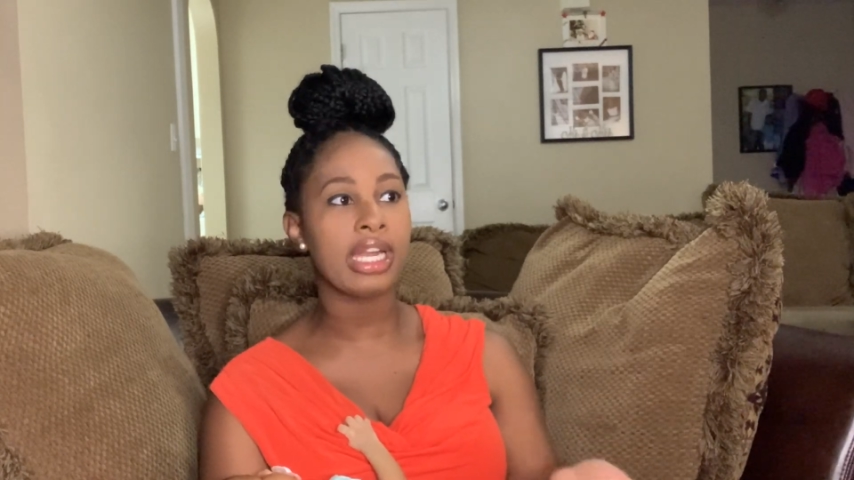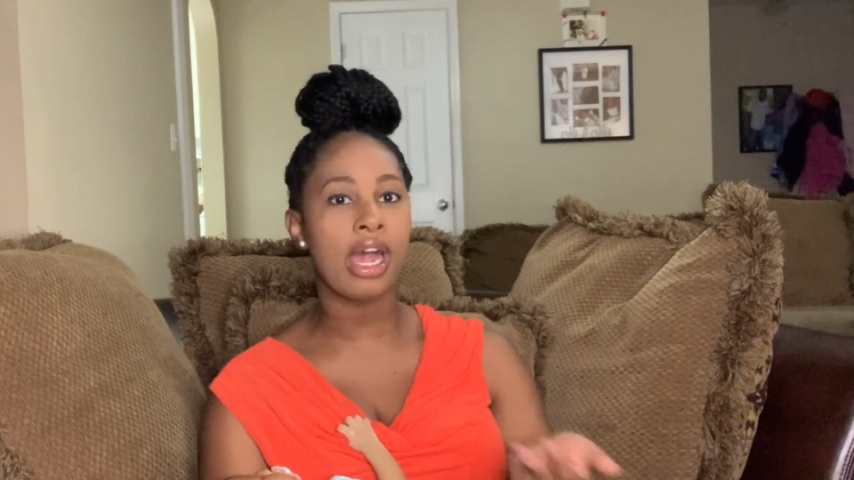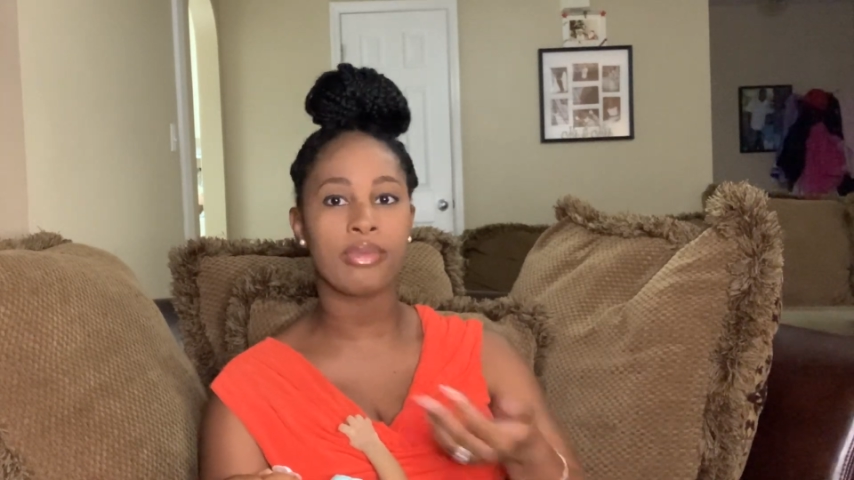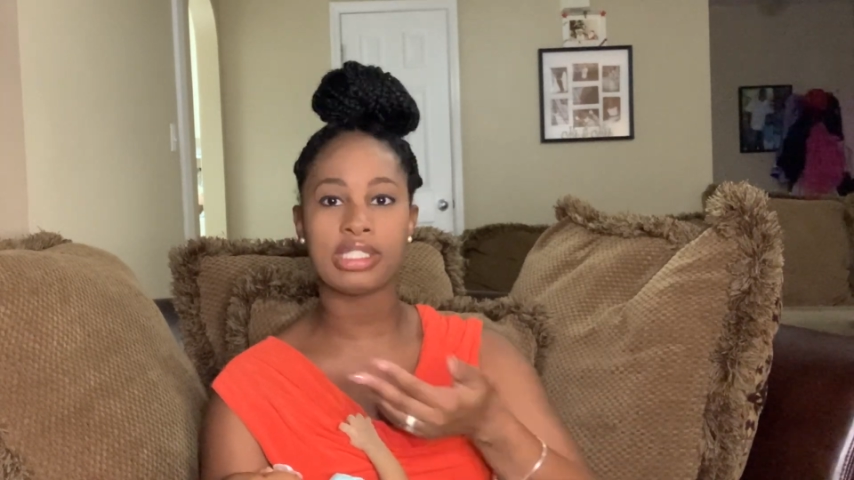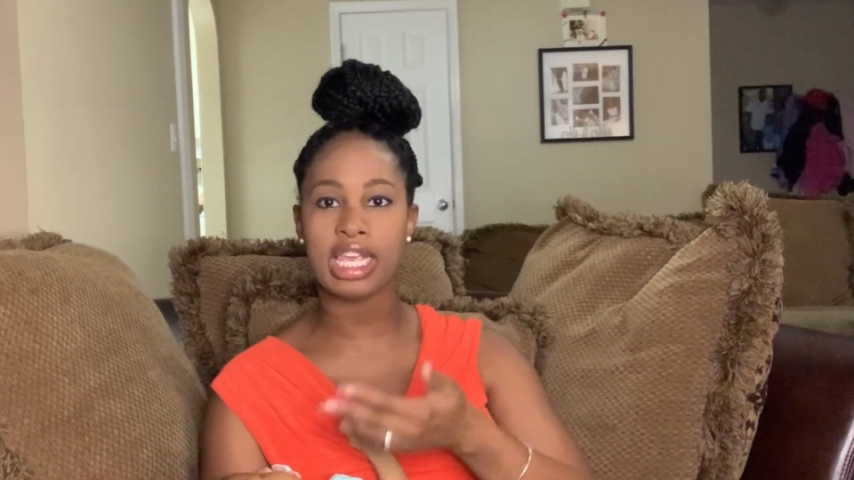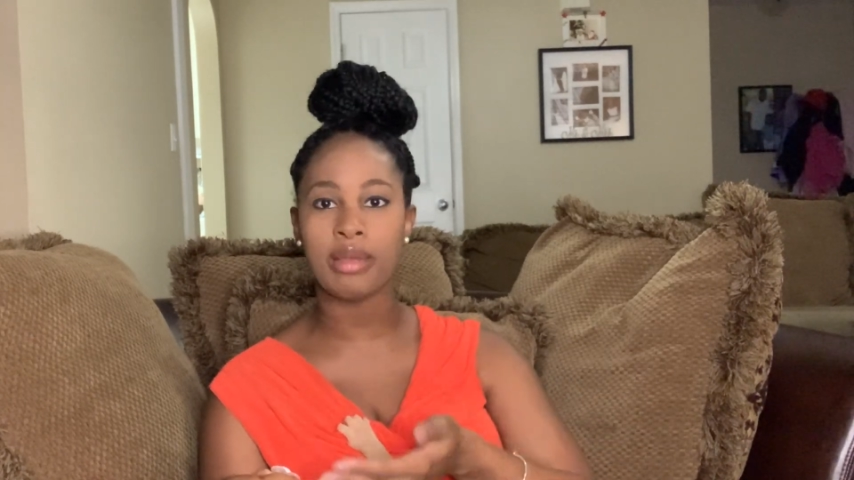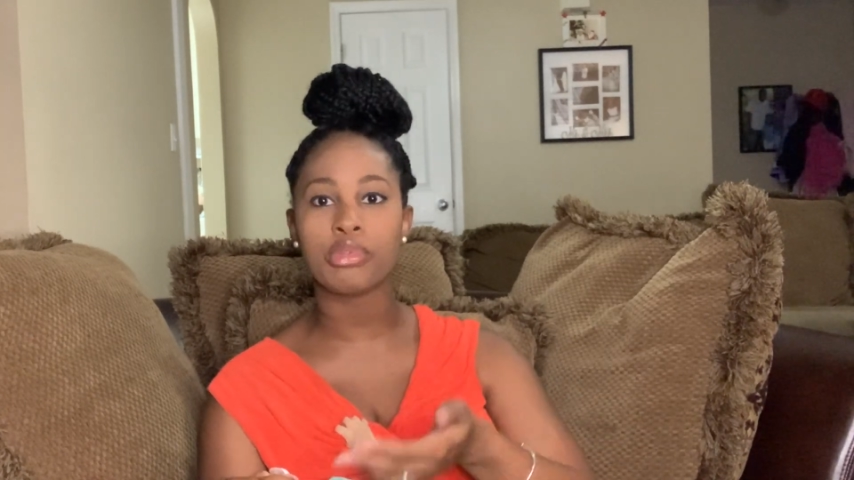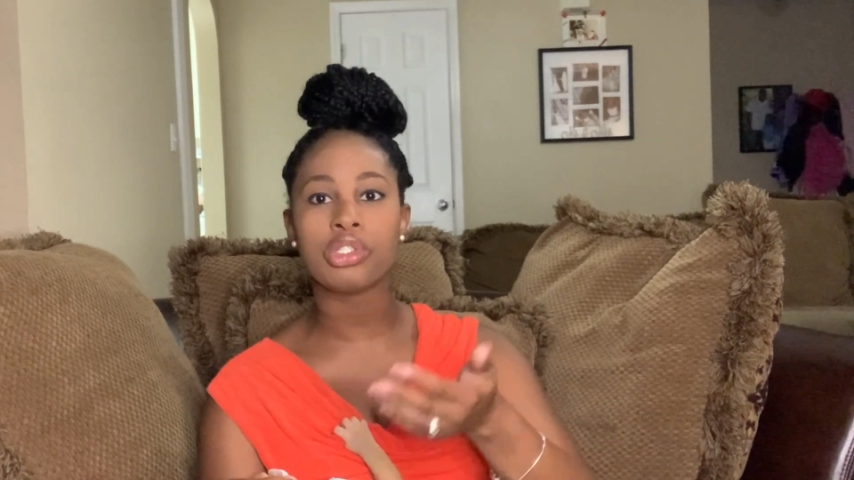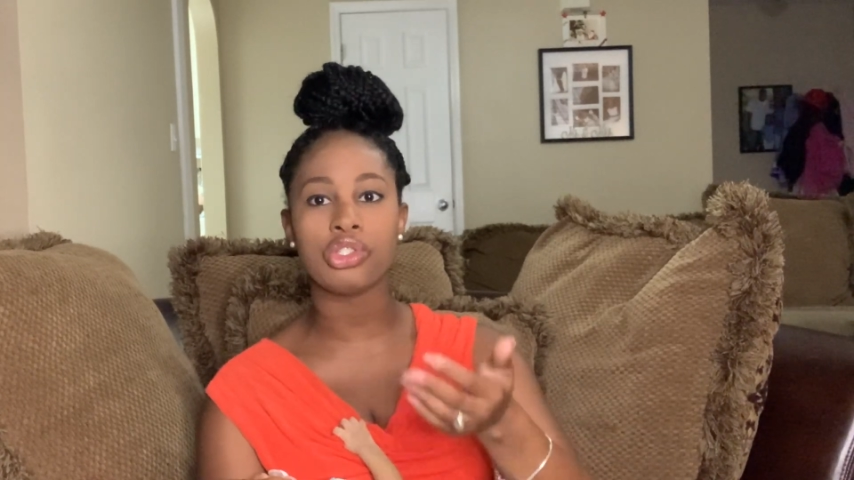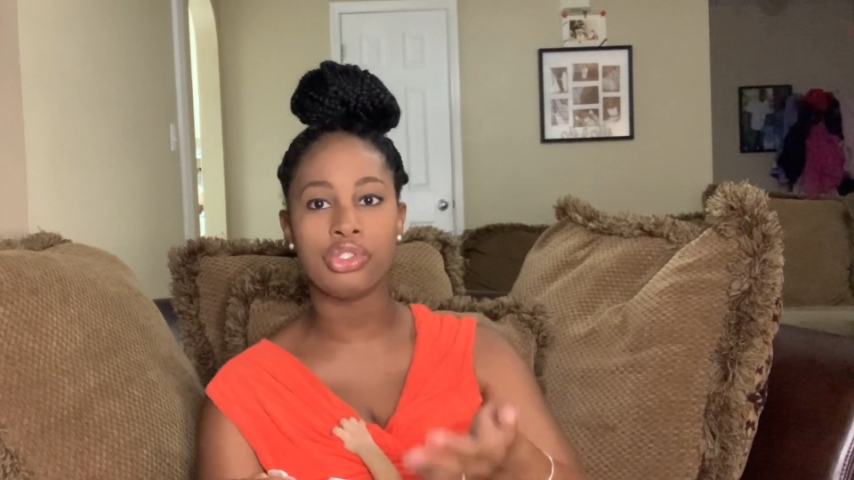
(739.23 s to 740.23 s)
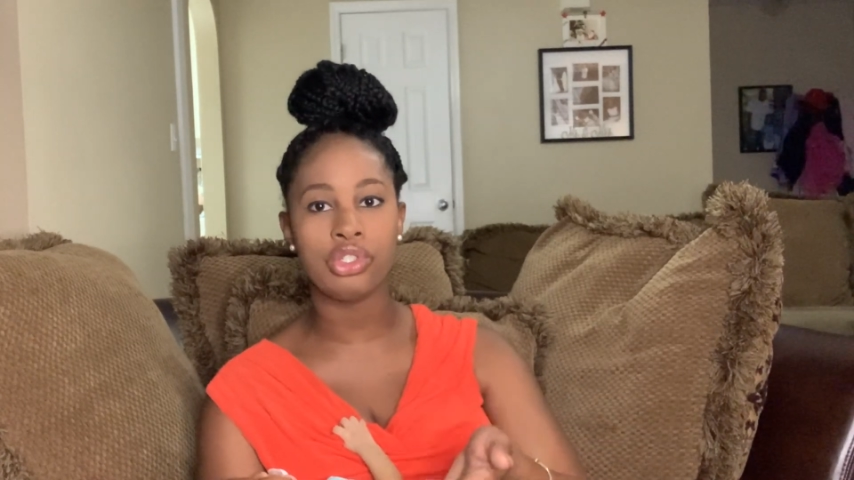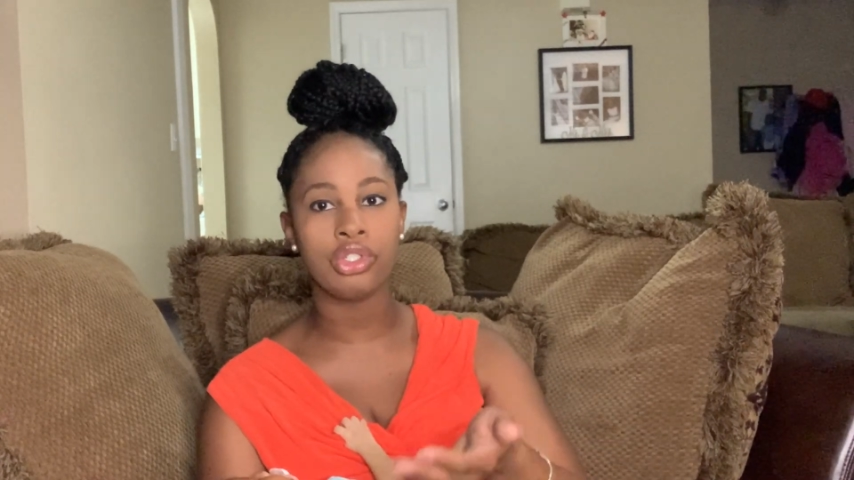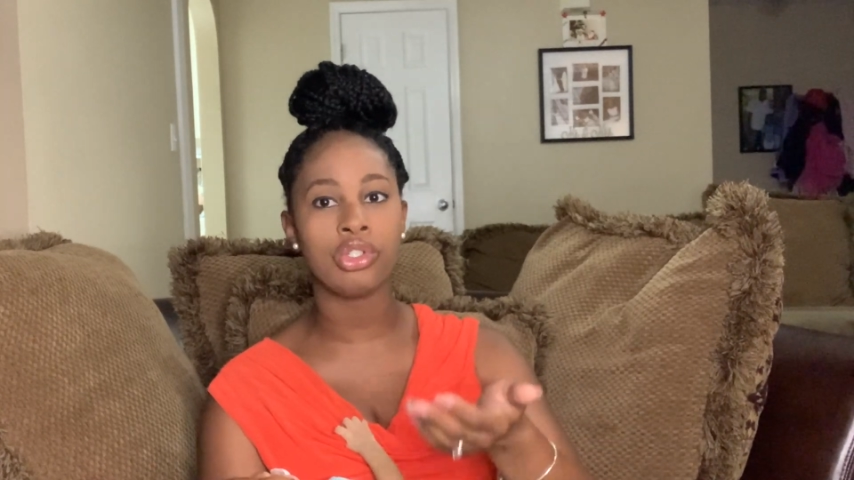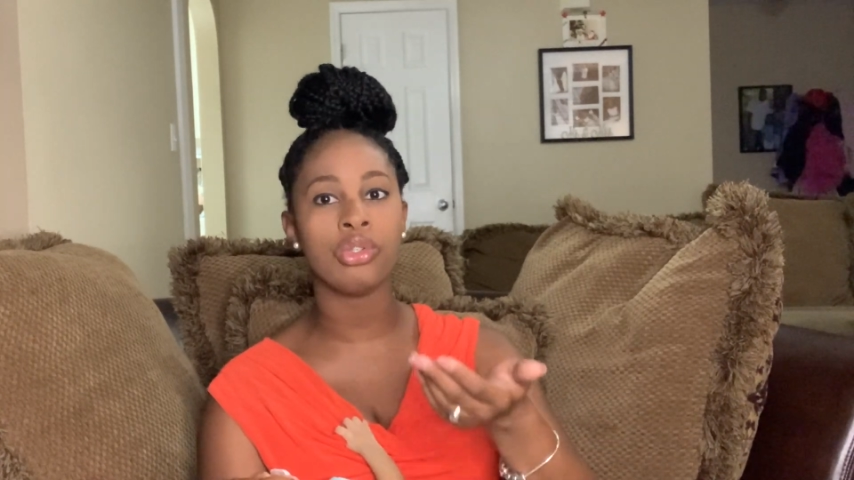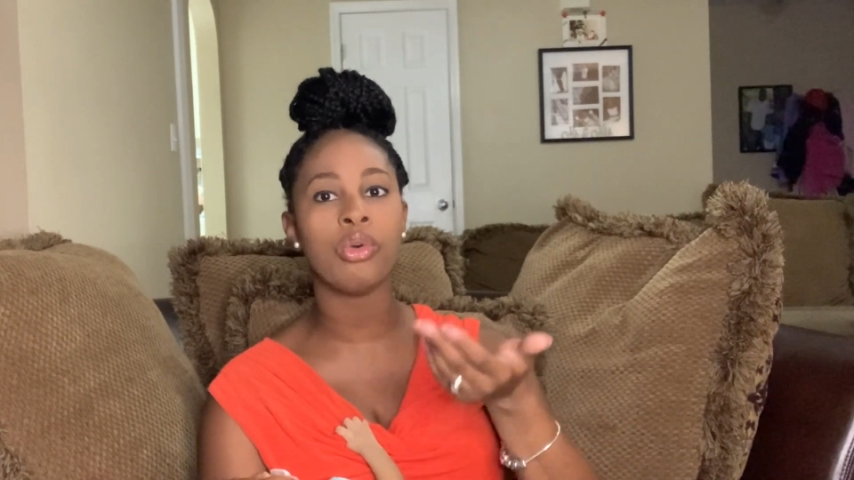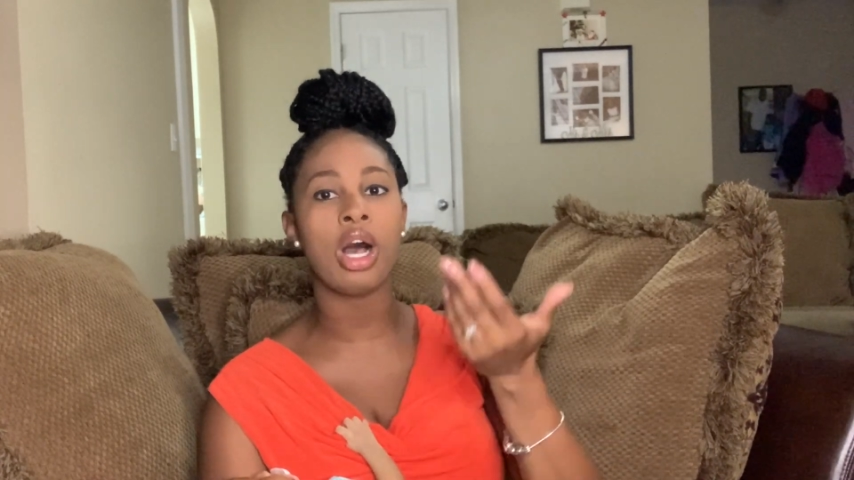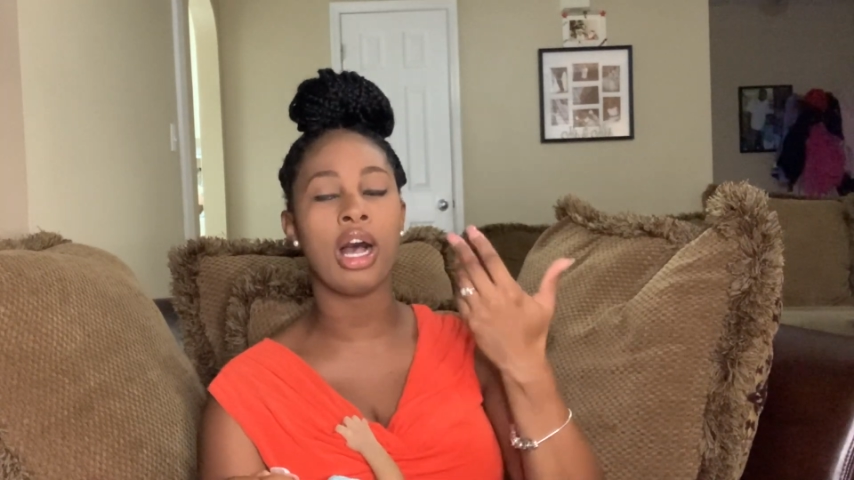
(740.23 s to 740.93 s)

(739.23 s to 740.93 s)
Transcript: I was able to do